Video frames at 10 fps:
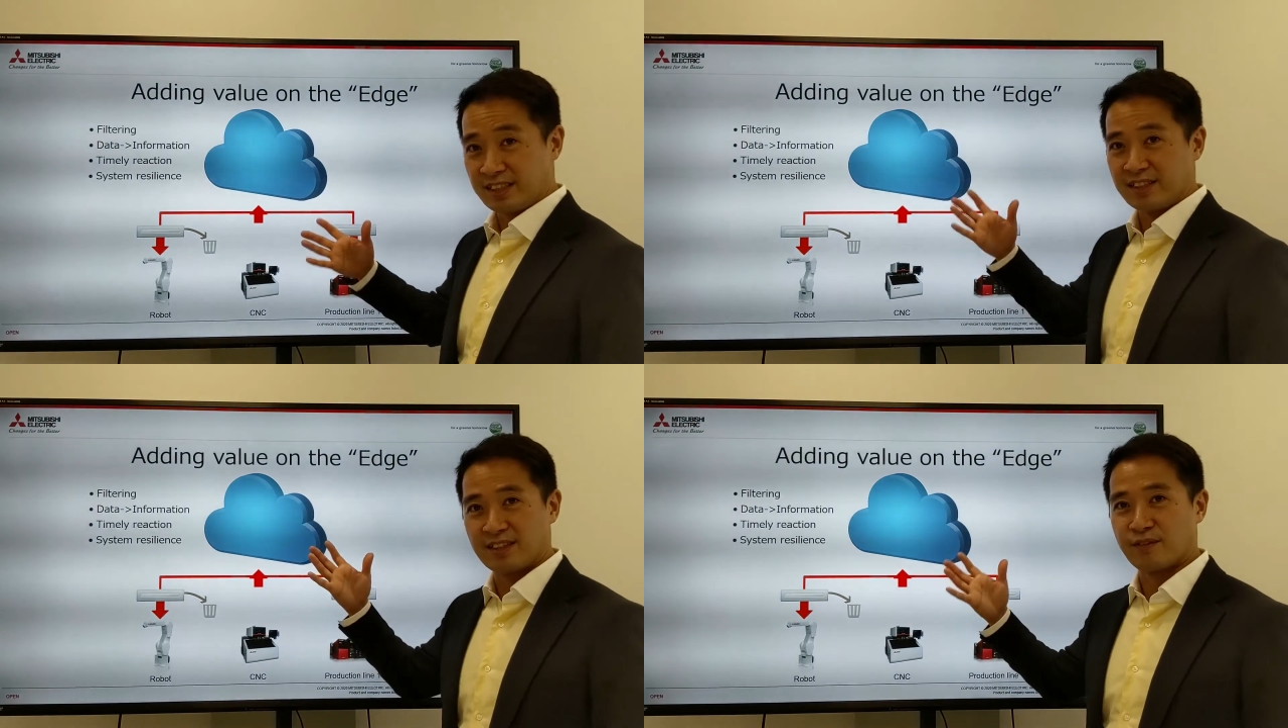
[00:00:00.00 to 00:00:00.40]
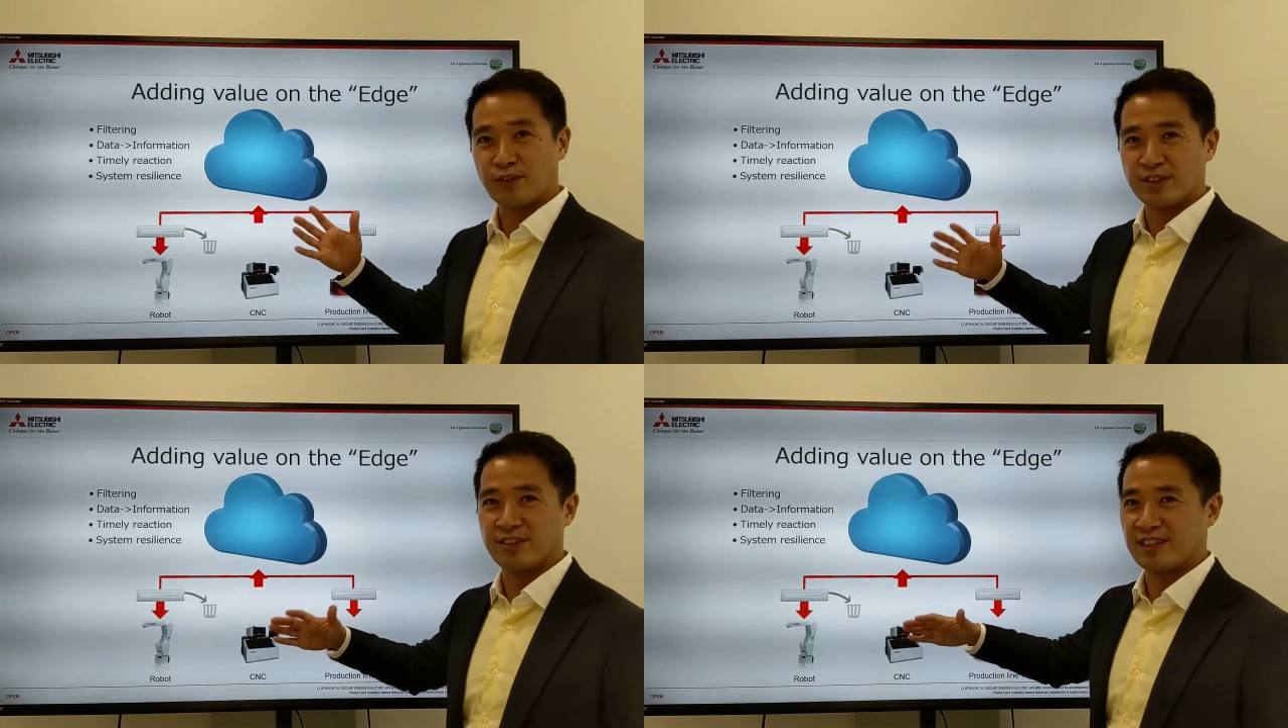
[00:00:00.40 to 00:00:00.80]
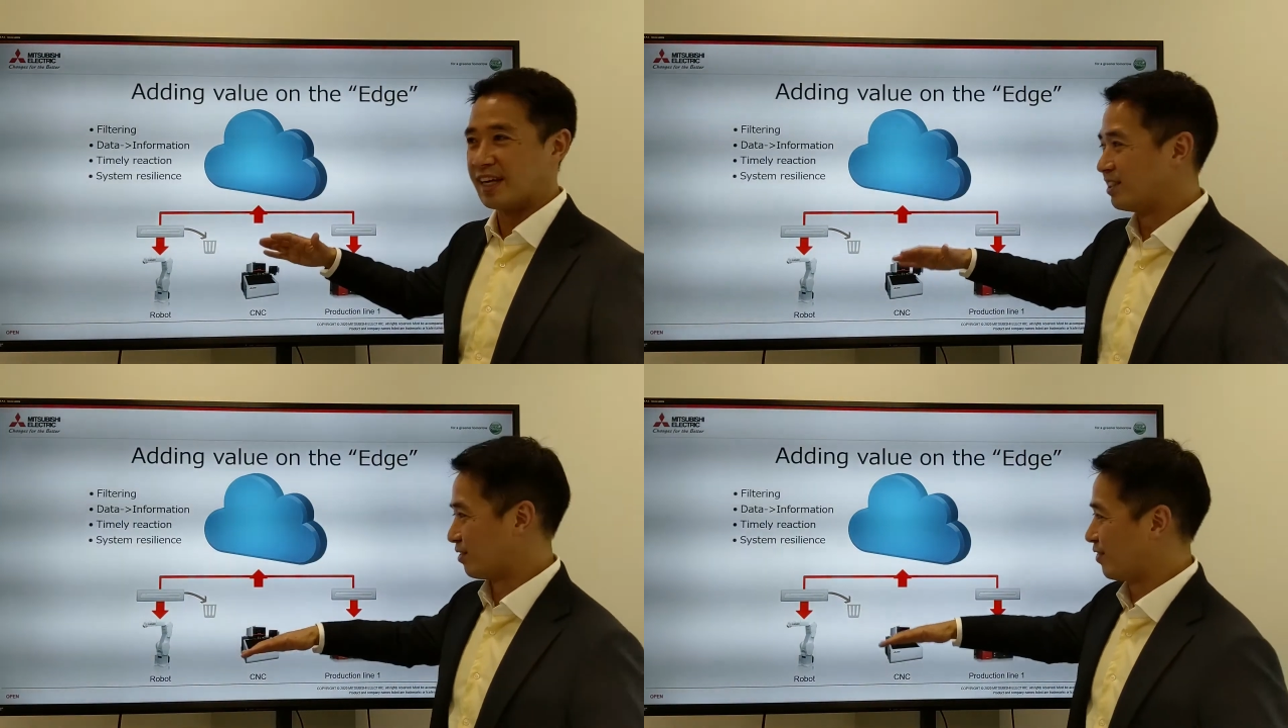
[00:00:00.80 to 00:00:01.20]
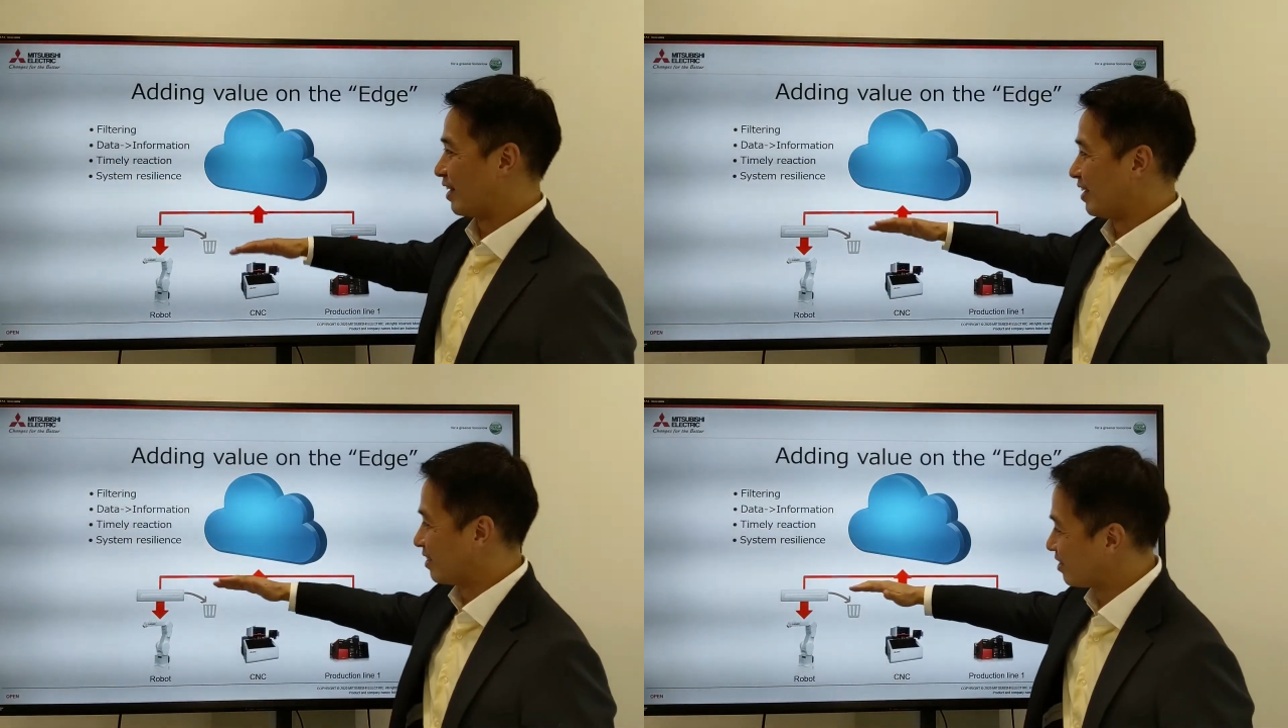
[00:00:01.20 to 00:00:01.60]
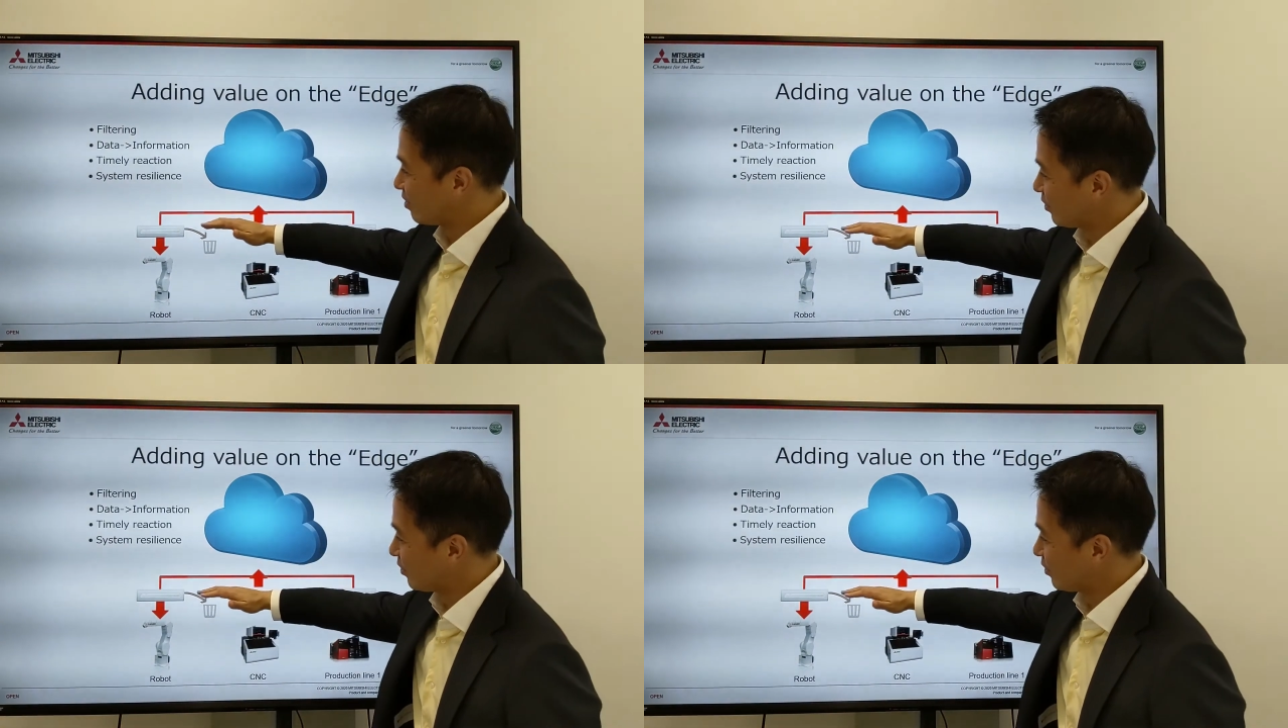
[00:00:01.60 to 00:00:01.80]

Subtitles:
is of course the edge of things,